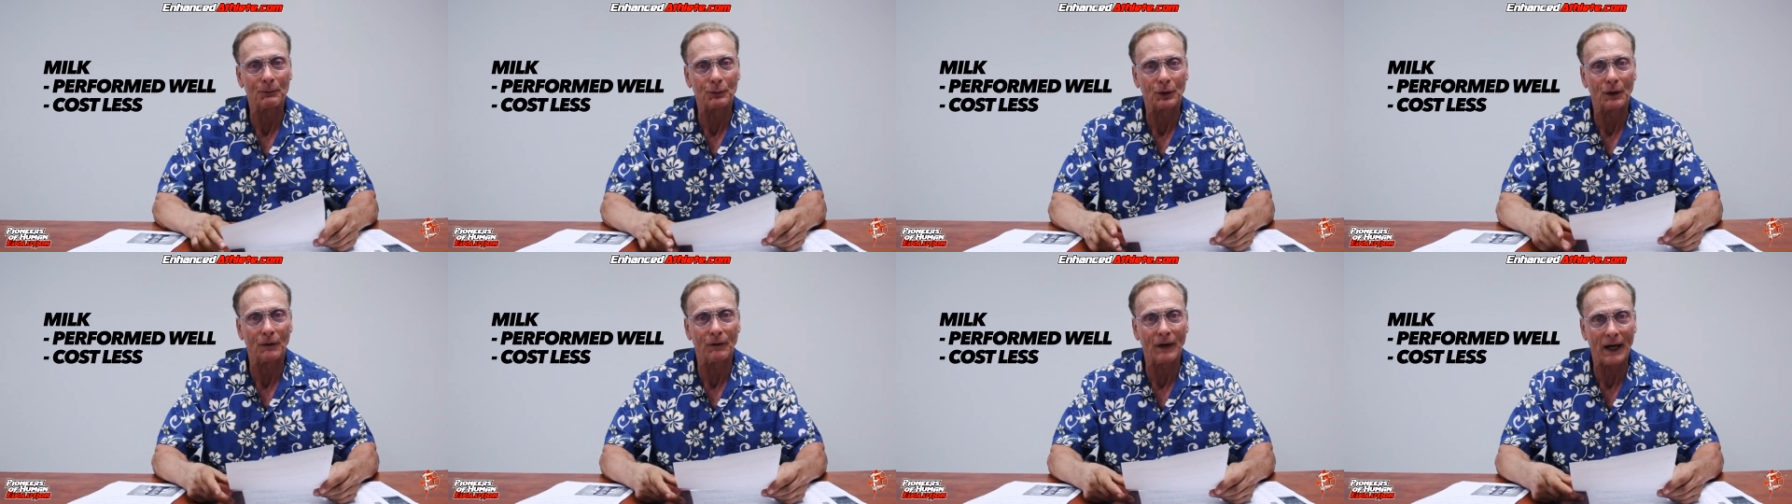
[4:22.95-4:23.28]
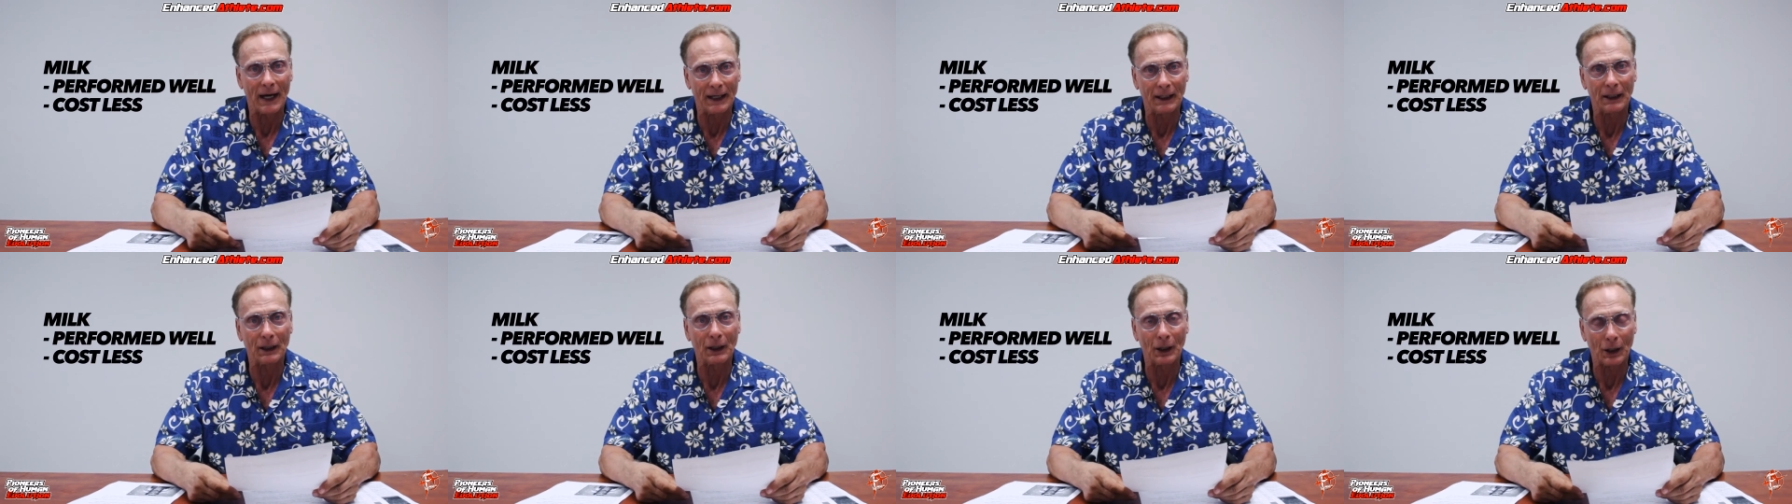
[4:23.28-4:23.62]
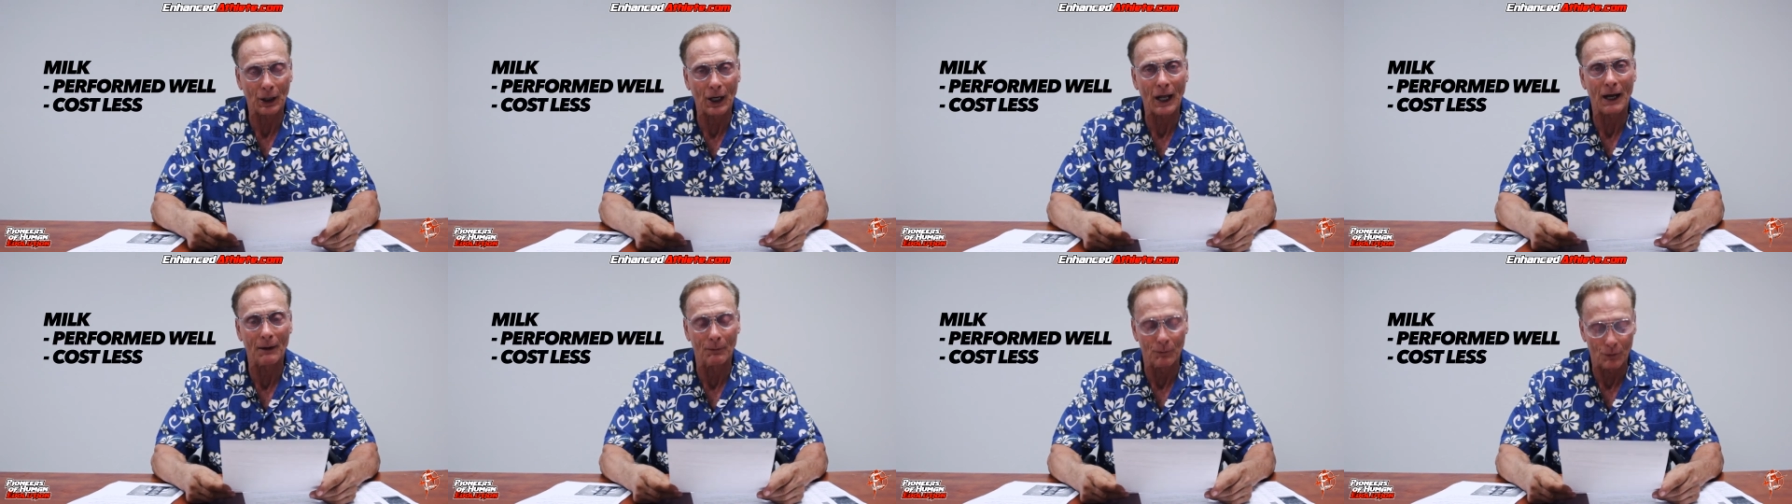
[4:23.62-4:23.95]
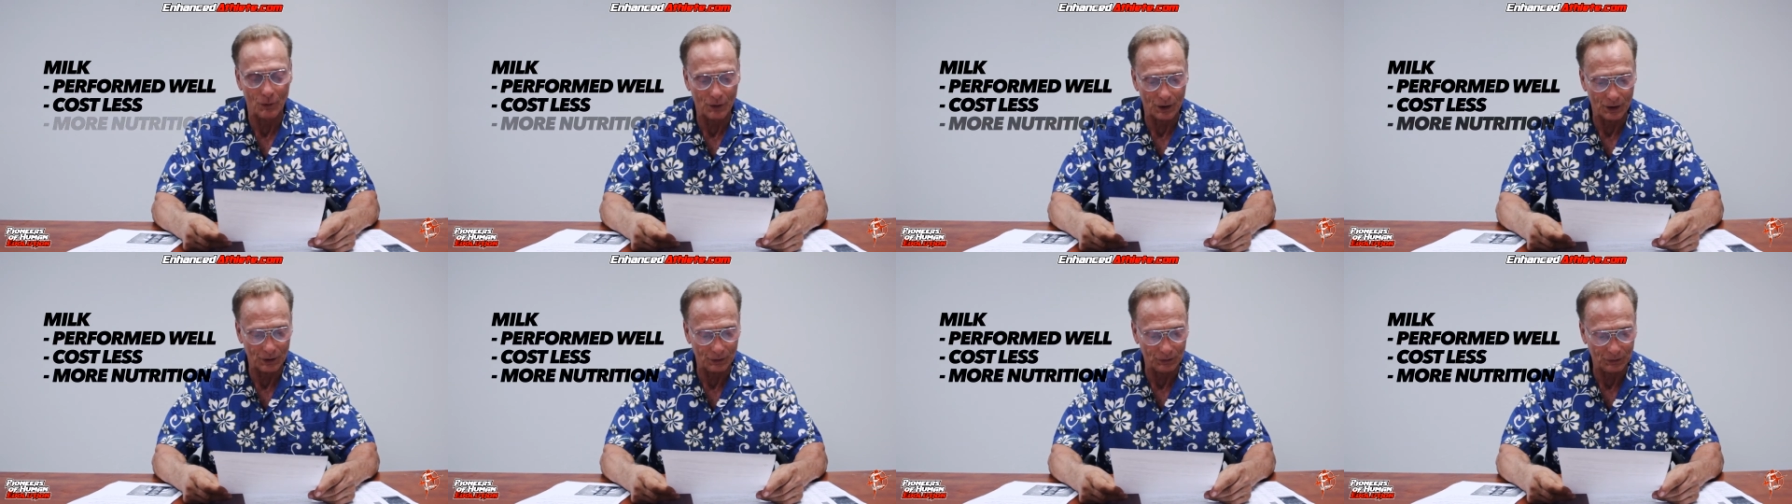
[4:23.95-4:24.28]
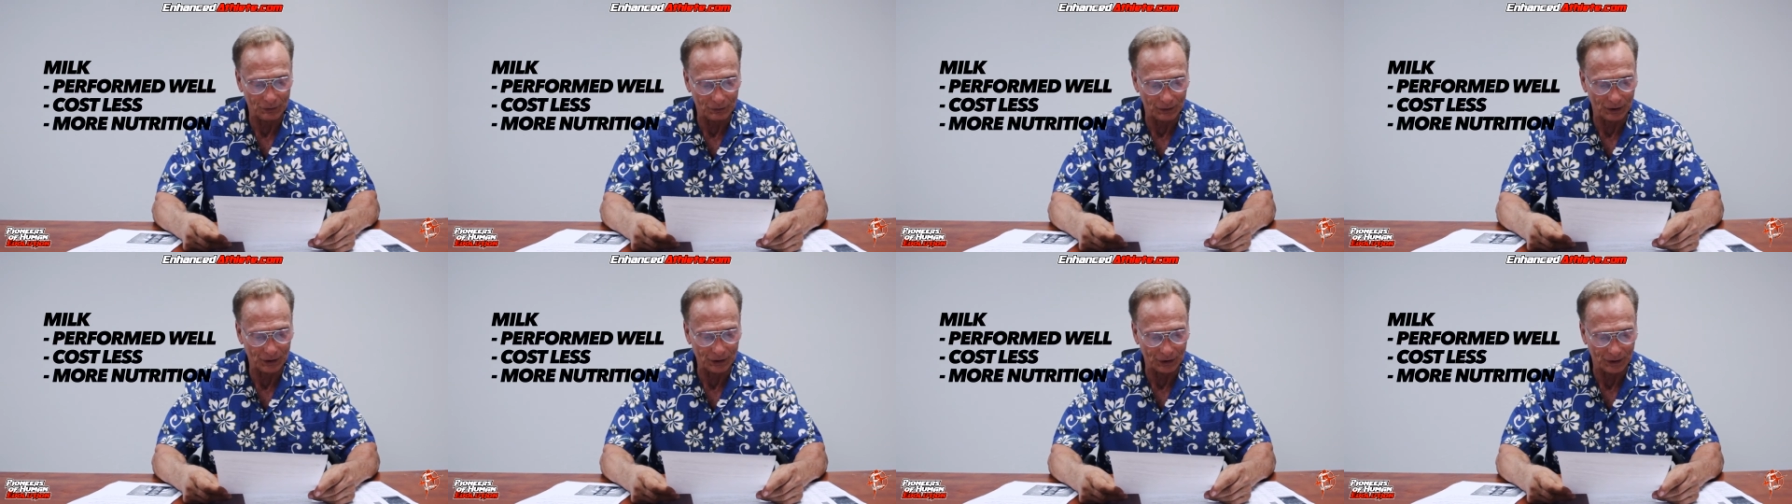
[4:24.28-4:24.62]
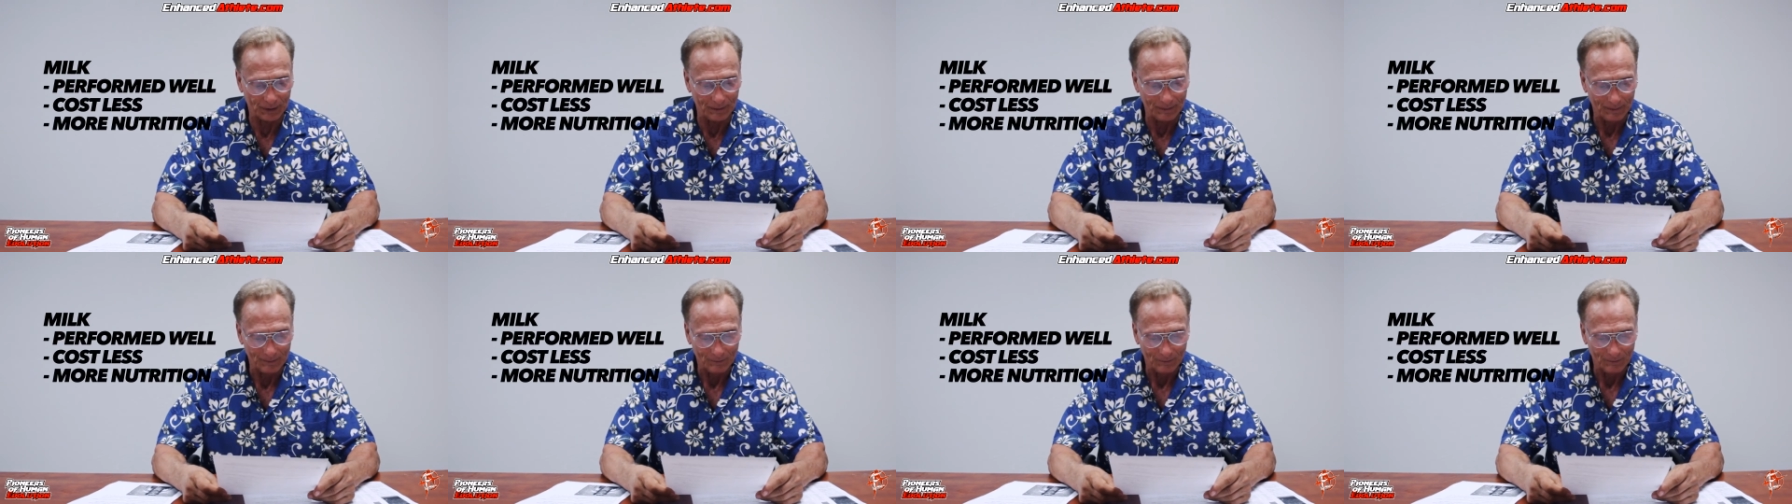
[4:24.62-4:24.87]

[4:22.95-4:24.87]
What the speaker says: provided a lot more nutrition.